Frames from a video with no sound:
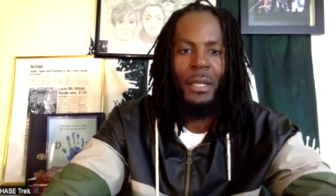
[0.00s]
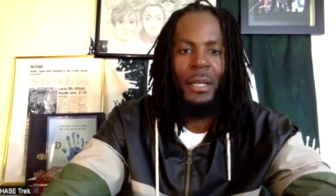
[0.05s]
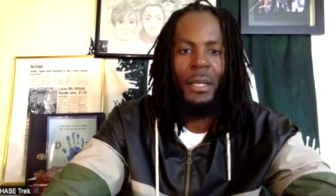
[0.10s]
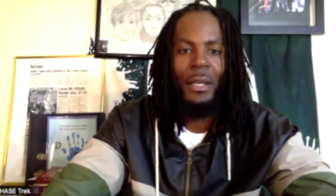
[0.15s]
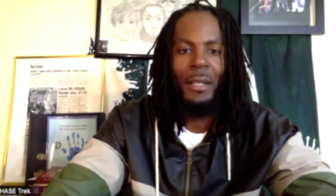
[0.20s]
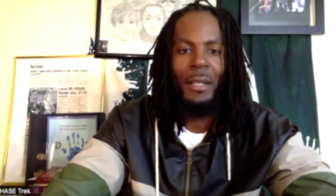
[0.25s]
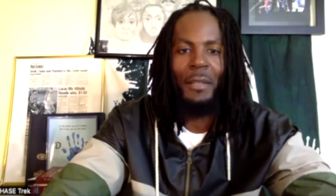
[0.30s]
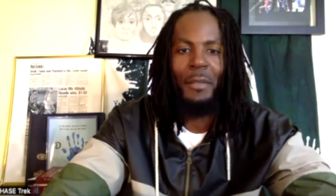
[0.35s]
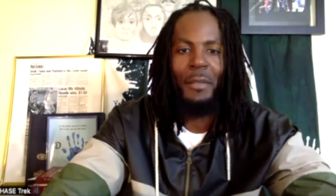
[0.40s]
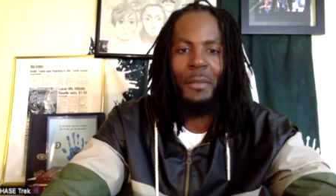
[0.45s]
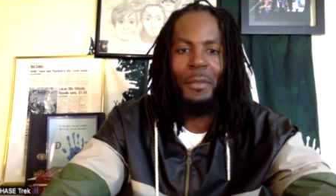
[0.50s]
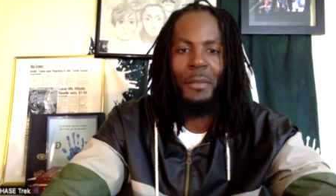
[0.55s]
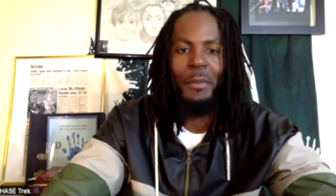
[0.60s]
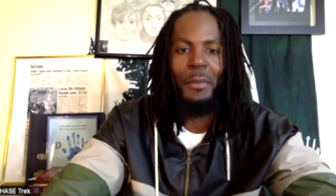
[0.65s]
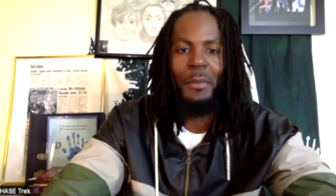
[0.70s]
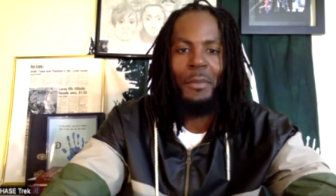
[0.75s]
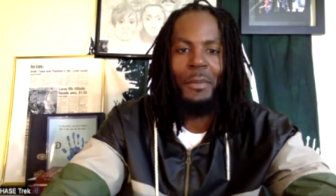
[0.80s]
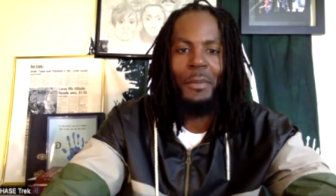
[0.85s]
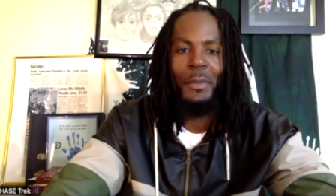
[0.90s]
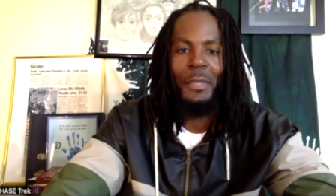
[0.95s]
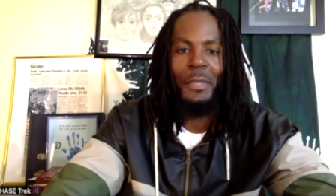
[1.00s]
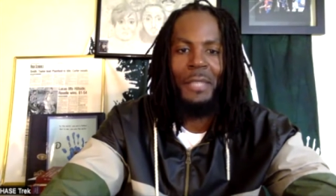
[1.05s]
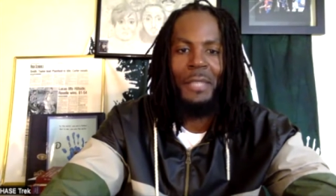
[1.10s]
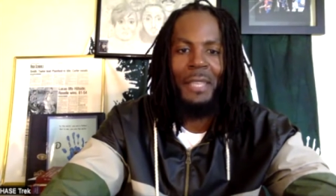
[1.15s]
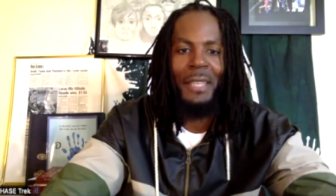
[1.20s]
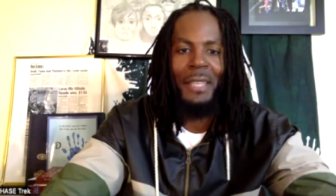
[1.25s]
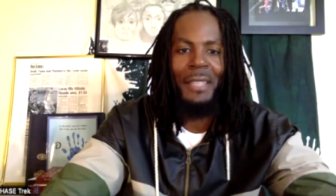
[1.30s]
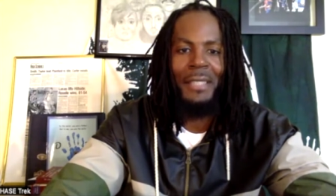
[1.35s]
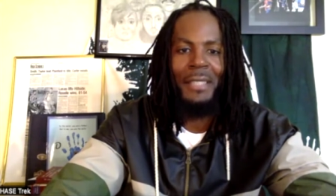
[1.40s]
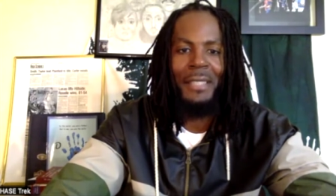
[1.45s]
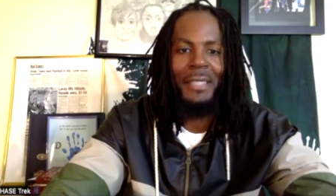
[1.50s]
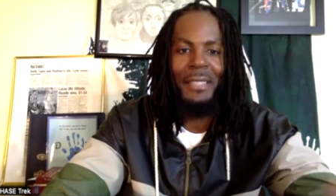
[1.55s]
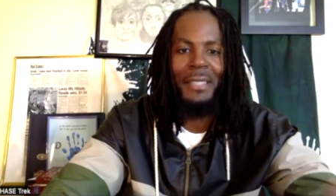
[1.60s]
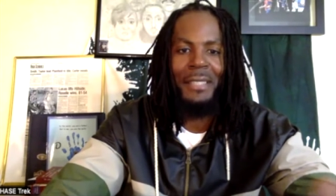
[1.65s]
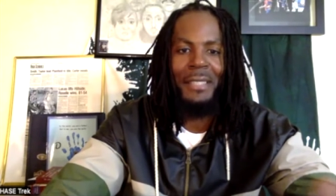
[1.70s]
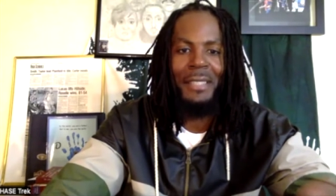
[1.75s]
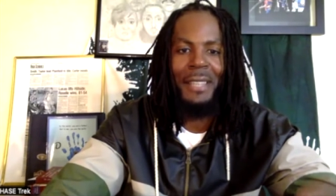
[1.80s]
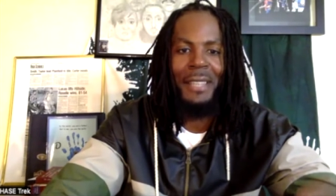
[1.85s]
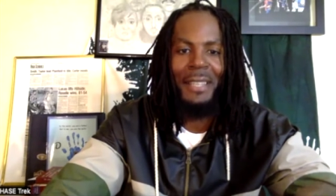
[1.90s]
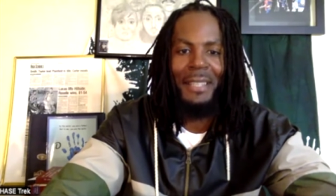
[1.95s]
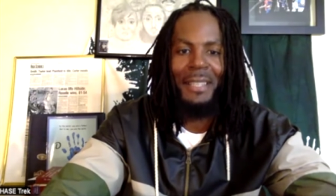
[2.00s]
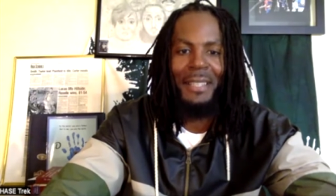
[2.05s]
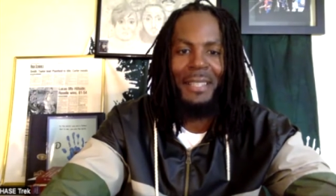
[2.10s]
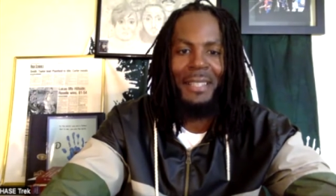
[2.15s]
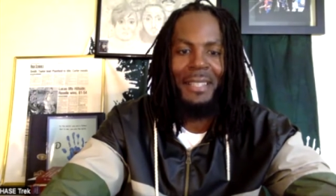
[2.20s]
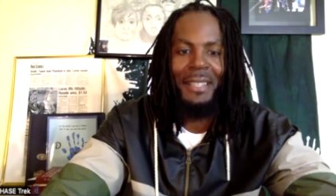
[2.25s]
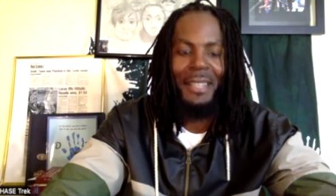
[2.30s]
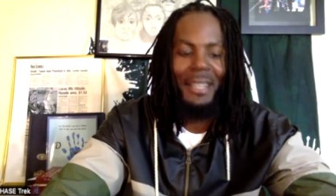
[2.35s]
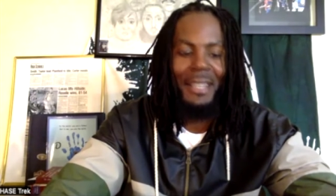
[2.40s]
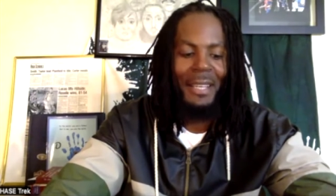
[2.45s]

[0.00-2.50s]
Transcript: Uh, you you say it, she's done it.